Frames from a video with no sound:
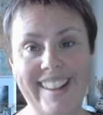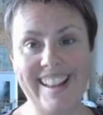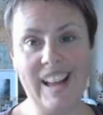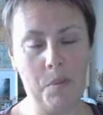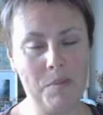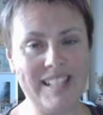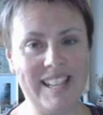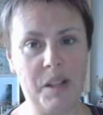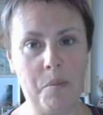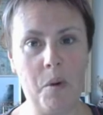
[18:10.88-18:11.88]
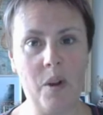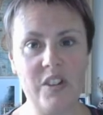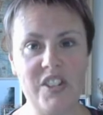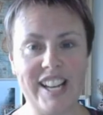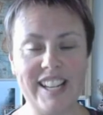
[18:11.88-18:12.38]
um, the
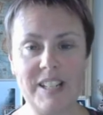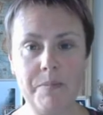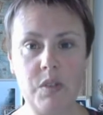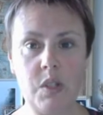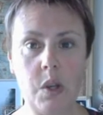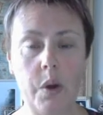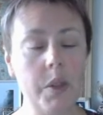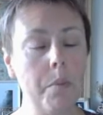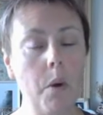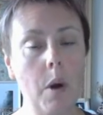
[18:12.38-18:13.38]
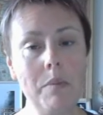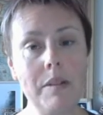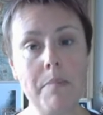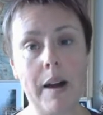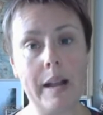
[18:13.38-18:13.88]
team colours that
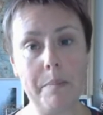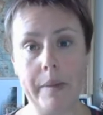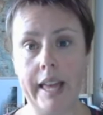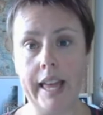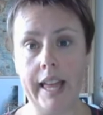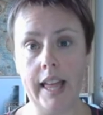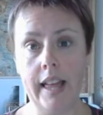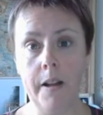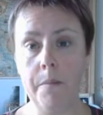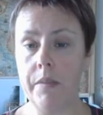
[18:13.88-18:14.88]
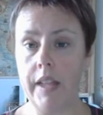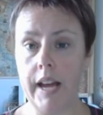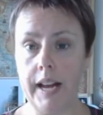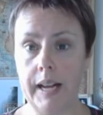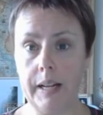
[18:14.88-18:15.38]
are associated with the
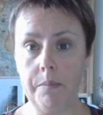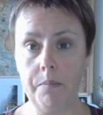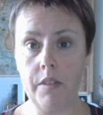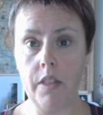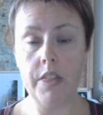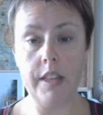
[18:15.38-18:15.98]
footy team